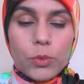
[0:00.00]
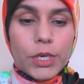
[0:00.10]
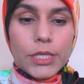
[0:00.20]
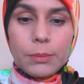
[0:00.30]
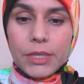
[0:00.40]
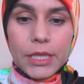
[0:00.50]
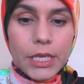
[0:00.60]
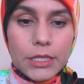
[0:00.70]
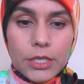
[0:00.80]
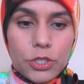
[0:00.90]
What are some of the
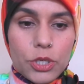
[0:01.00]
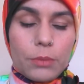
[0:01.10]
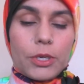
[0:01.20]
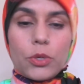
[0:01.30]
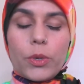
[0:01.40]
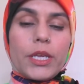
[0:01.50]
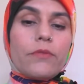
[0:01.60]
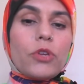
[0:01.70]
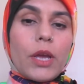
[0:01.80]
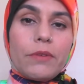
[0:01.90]
things that you can be doing
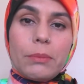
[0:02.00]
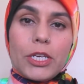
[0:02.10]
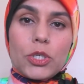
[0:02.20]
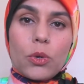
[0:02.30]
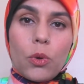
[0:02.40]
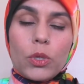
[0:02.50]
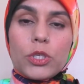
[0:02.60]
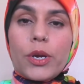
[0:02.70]
if you haven't made your goals,